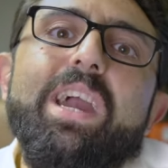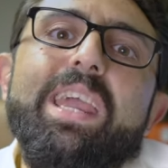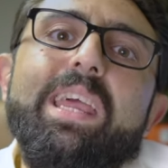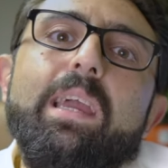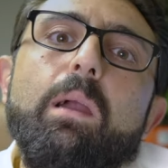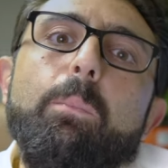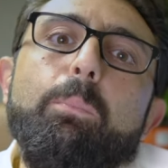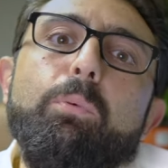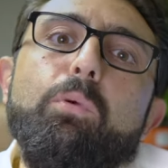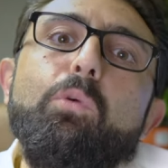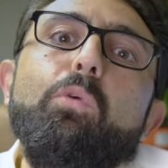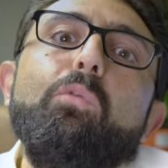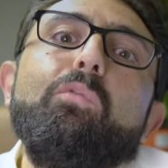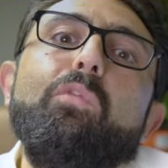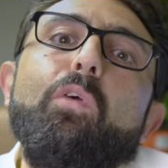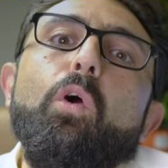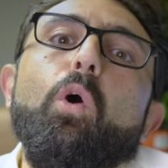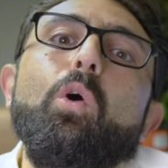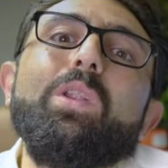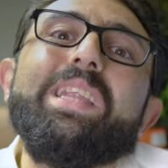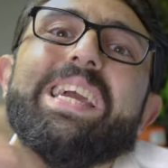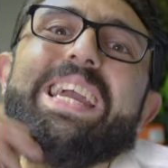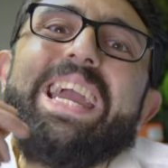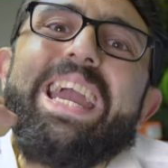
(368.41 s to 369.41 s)
getting approved for
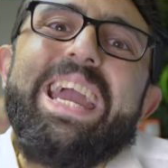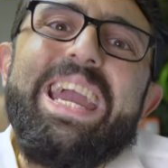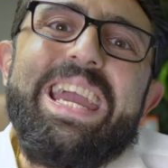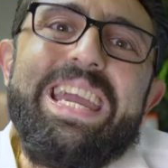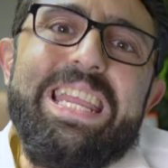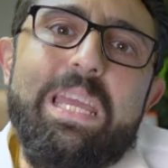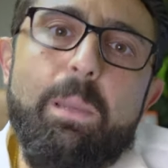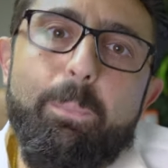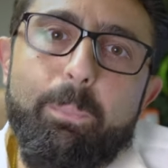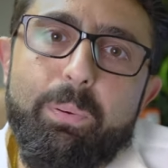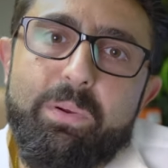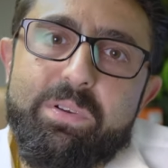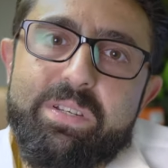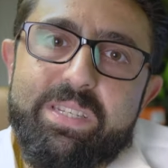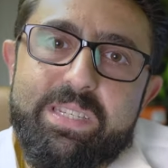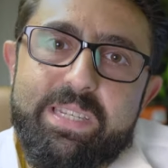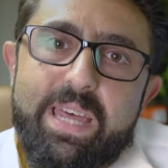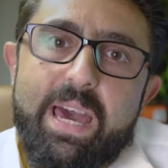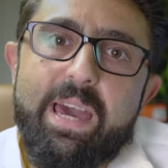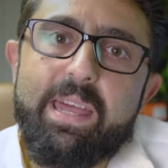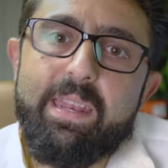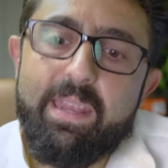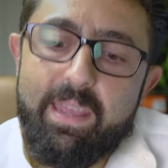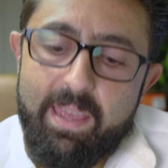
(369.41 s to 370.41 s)
only
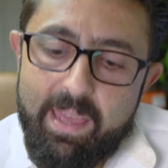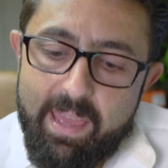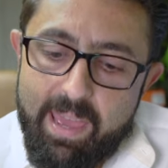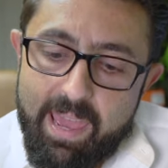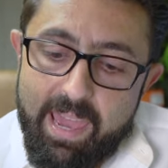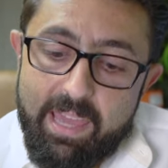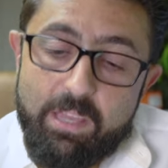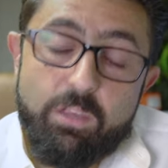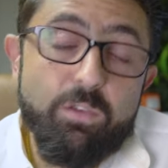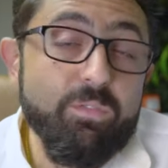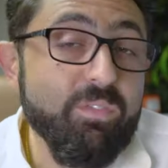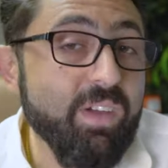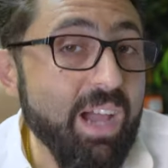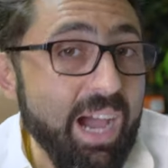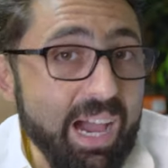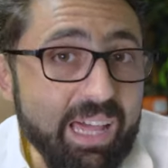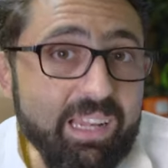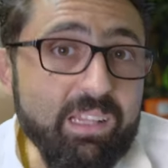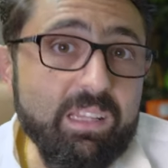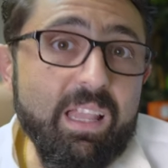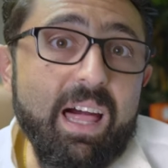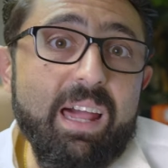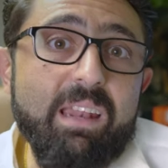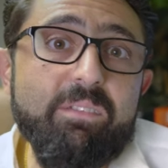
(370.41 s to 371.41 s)
80% and you've
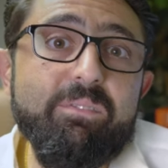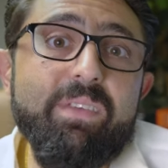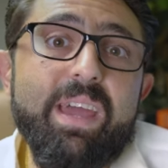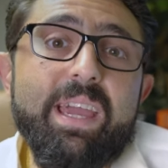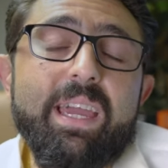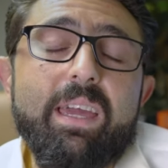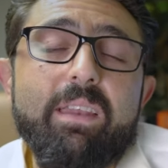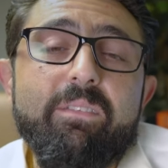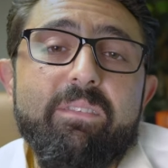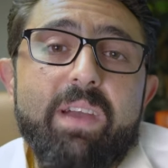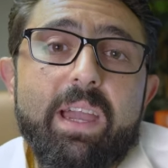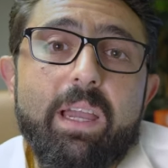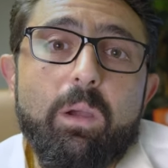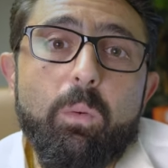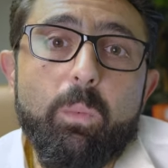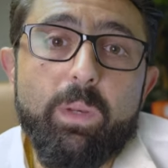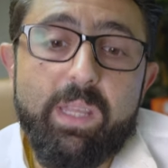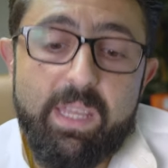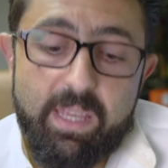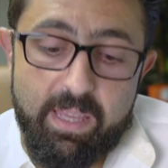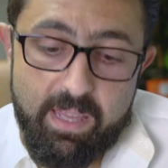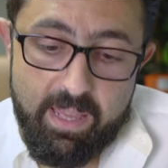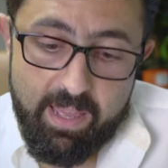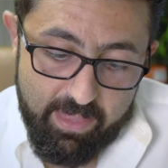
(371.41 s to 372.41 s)
got a lot of negative
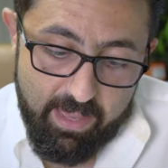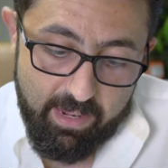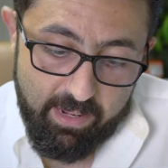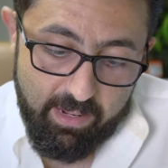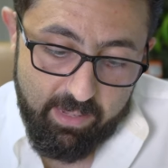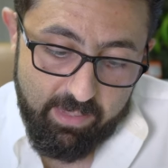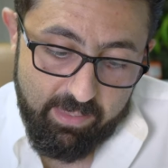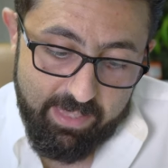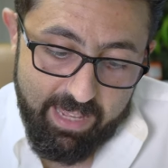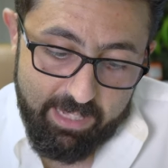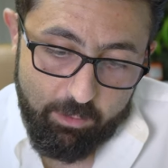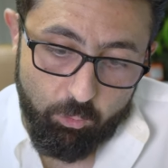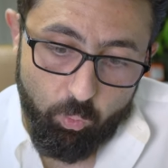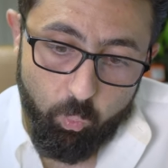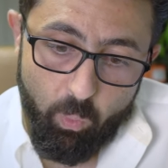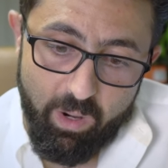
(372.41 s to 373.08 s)
equity, then that